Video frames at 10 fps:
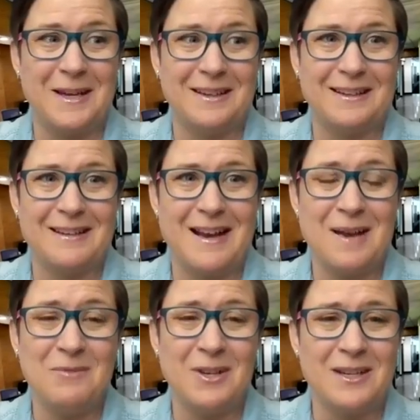like
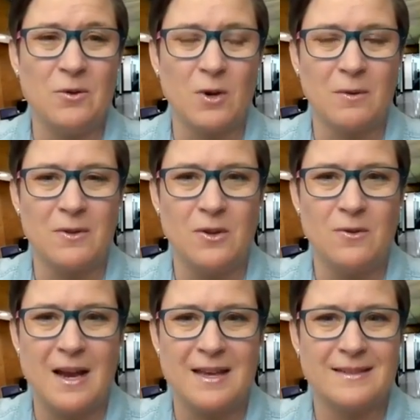I'm lucky to work with
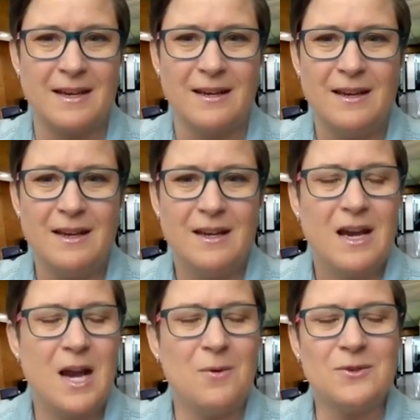you guys. I
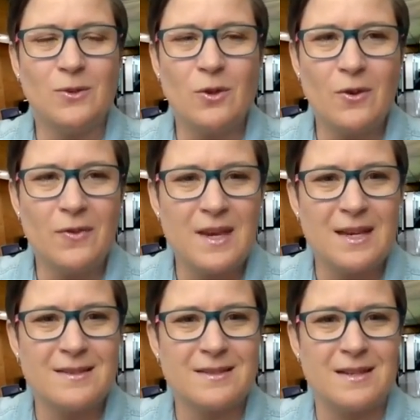always learn
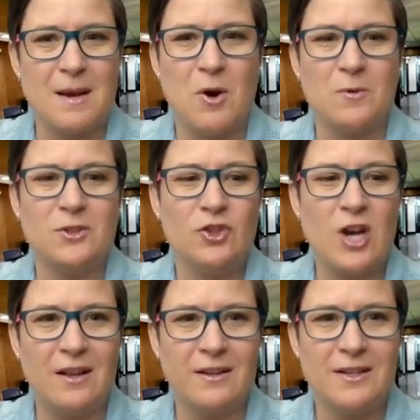things and I'm always
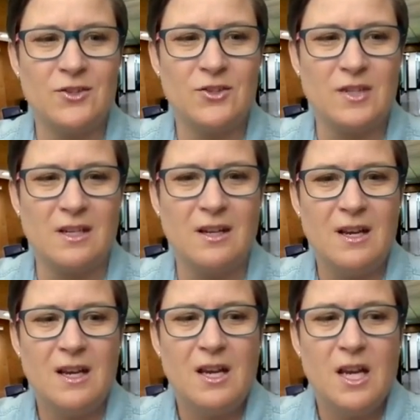challenged. And
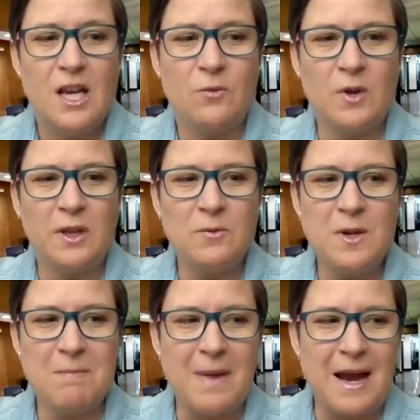it really
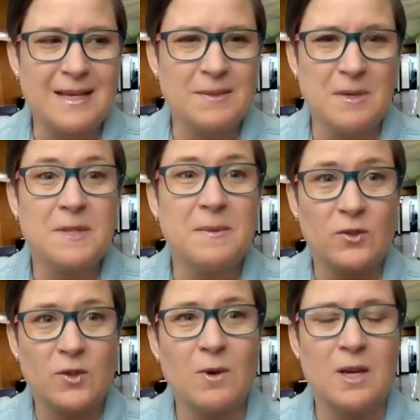reminds me,
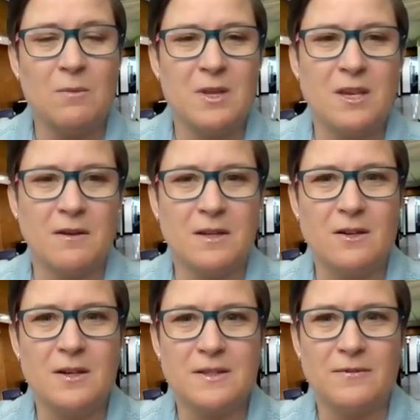especially working with young
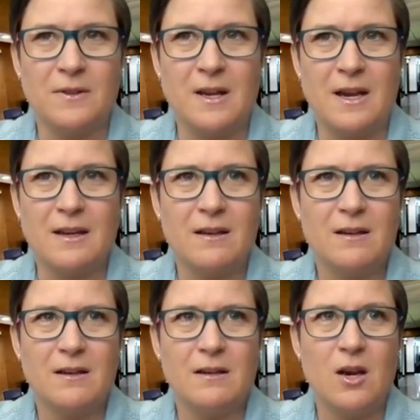adults, of like,
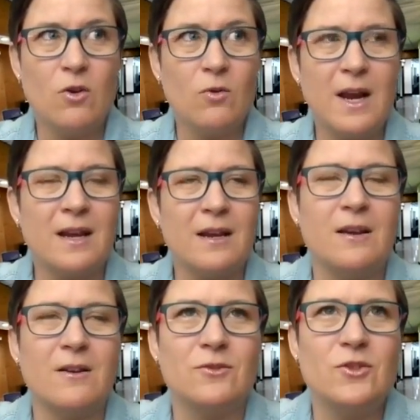oh, right,
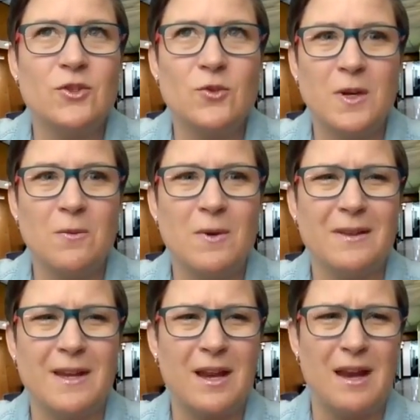you know, she's
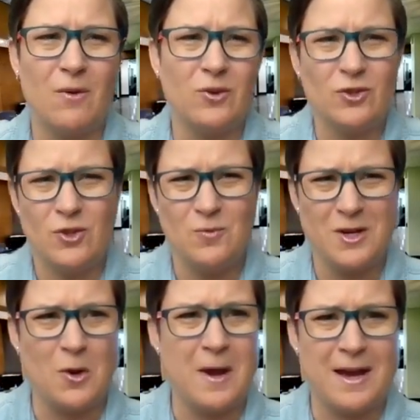21, like she
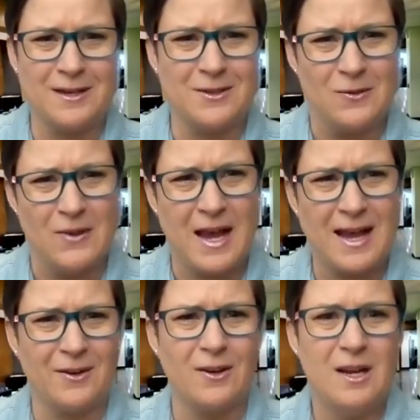wouldn't know how to do
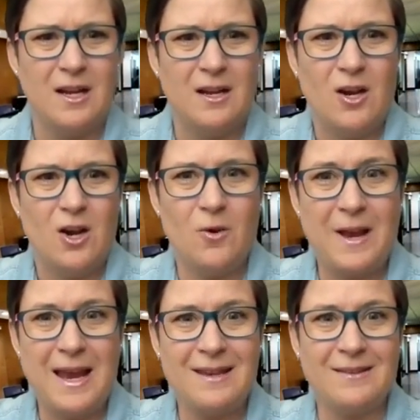that. Or,
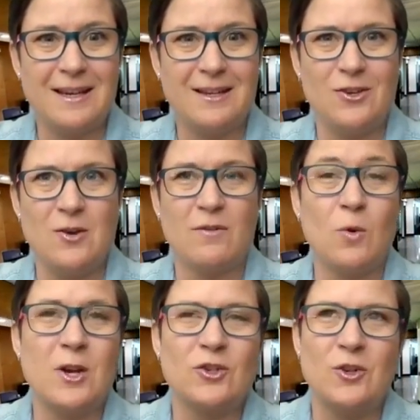oh, hey, like you have
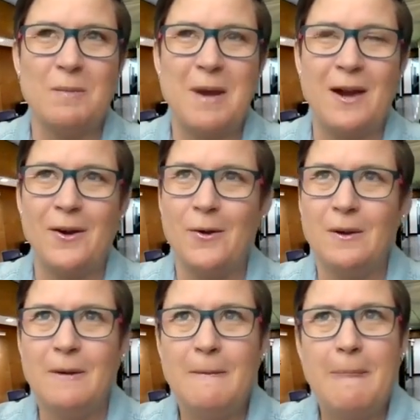a question about,